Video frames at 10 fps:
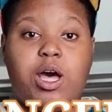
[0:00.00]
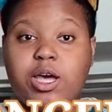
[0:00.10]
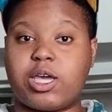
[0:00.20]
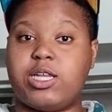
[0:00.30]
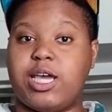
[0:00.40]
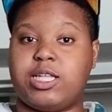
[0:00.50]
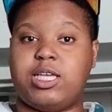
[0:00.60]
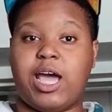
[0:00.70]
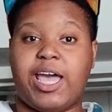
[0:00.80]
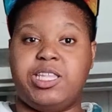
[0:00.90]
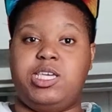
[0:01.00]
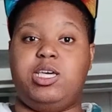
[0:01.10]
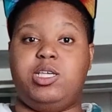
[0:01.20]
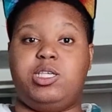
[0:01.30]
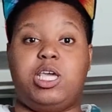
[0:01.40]
unconnected
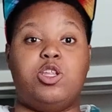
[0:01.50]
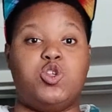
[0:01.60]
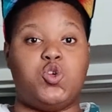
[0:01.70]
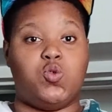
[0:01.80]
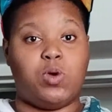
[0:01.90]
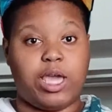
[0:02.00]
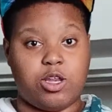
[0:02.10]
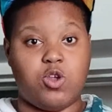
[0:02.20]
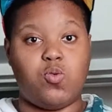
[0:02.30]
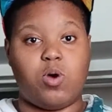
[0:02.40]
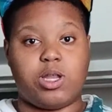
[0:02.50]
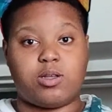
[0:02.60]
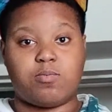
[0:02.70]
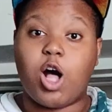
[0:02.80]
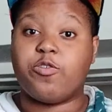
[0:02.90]
ideas into a new one.
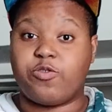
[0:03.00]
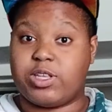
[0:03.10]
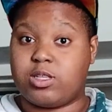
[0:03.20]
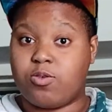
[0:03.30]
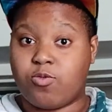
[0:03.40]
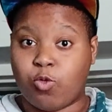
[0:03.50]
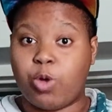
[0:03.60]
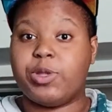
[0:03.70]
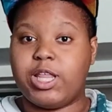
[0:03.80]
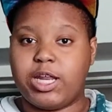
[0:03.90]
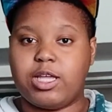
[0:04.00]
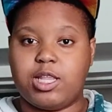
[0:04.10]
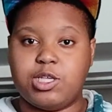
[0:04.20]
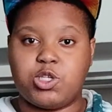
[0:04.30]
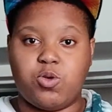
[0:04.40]
Often, formulating
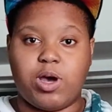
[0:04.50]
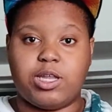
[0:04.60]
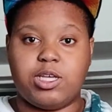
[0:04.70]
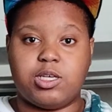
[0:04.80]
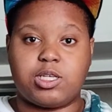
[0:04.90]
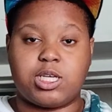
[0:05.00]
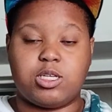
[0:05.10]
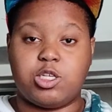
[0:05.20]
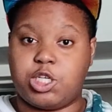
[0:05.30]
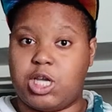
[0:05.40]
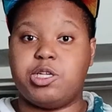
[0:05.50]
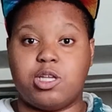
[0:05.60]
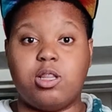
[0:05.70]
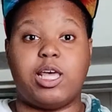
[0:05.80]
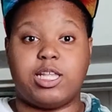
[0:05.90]
these new ideas can change
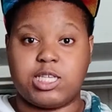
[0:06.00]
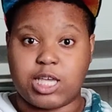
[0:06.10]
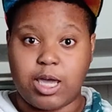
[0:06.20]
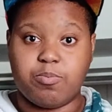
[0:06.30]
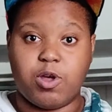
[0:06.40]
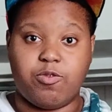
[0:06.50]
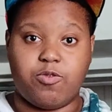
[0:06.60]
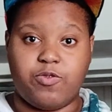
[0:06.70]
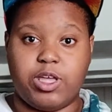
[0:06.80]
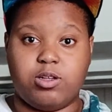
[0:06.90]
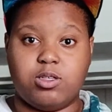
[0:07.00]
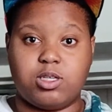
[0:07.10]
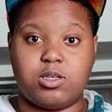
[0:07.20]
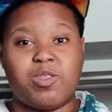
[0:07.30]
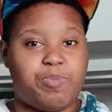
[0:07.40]
the landscape of a field.
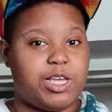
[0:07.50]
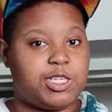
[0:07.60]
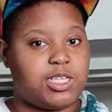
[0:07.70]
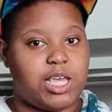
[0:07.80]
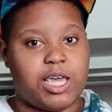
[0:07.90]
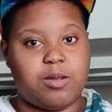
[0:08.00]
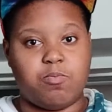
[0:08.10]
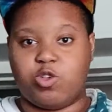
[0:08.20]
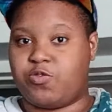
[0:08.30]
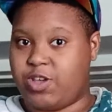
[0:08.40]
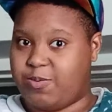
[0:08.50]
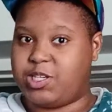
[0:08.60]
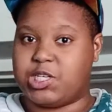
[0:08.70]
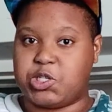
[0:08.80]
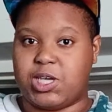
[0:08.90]
The best and most
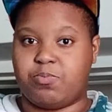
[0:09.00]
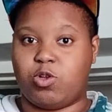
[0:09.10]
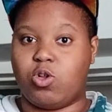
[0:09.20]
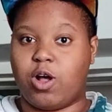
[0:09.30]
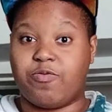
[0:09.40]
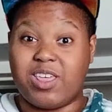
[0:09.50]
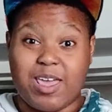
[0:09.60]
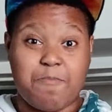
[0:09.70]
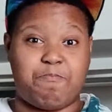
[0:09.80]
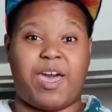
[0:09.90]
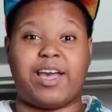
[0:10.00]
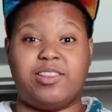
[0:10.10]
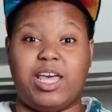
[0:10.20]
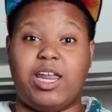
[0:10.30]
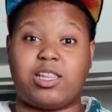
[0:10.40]
famous example of the impact
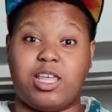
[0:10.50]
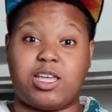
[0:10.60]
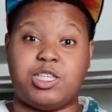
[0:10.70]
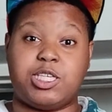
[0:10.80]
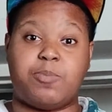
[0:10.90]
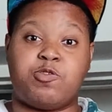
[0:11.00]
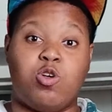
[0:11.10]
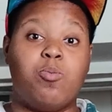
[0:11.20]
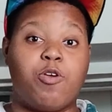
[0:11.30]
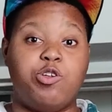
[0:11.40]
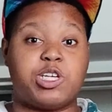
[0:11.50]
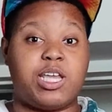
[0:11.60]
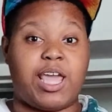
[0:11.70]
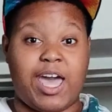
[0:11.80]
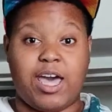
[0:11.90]
that the conceptual approach
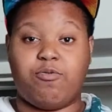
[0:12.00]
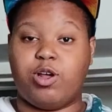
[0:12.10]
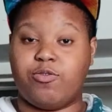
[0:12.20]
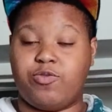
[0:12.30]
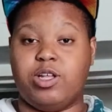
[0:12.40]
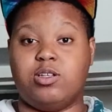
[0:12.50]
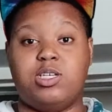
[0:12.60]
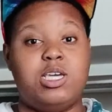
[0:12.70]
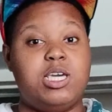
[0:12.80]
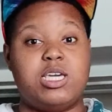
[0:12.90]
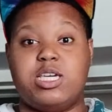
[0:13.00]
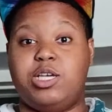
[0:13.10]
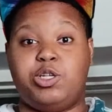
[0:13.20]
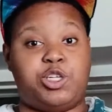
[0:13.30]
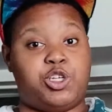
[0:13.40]
can have on a field
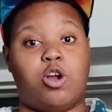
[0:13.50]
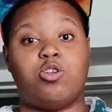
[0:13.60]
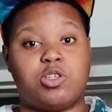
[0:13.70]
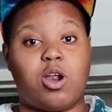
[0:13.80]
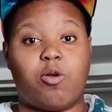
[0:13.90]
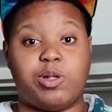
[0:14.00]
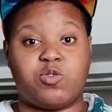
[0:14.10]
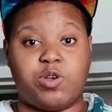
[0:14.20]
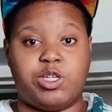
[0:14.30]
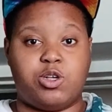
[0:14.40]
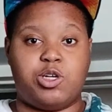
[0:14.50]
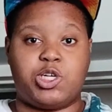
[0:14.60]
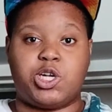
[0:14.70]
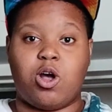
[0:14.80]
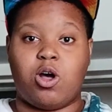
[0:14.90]
is Charles Darwin's
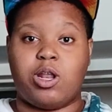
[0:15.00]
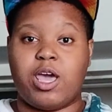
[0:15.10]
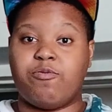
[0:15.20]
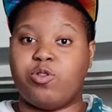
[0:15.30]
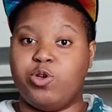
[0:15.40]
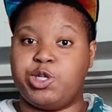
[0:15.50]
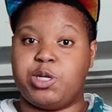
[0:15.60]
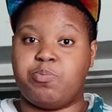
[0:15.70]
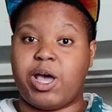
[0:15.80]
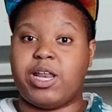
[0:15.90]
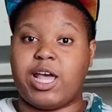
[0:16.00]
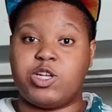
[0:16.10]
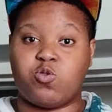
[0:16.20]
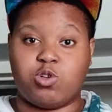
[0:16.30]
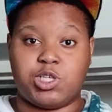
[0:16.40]
research on evolution by
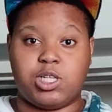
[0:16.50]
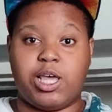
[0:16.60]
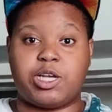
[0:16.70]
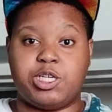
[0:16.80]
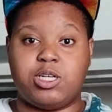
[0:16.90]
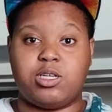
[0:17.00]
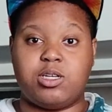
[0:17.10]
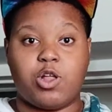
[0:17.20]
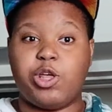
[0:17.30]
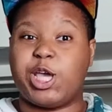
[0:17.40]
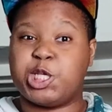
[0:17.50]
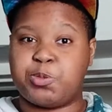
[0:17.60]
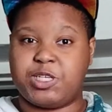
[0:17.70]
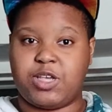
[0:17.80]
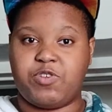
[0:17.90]
natural selection. Looking
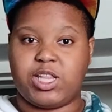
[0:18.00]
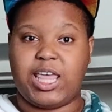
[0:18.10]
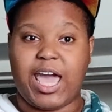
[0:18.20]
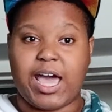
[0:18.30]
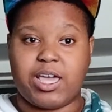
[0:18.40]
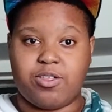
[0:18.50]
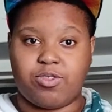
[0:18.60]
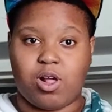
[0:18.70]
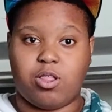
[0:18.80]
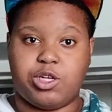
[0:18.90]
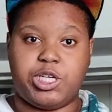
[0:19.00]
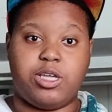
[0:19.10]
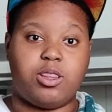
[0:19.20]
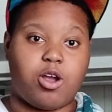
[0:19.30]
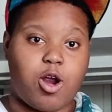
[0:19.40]
specifically at
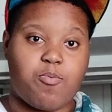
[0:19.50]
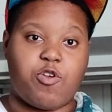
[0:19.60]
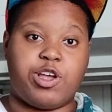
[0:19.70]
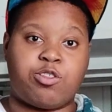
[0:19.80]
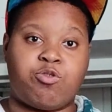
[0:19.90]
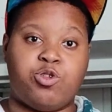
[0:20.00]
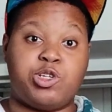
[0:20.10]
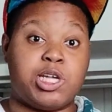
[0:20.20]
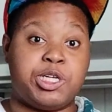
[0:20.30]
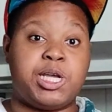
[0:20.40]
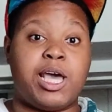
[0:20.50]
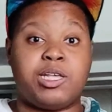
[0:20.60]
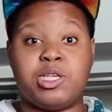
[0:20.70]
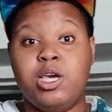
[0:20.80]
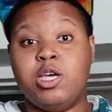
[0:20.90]
ethology, there are breakthroughs such as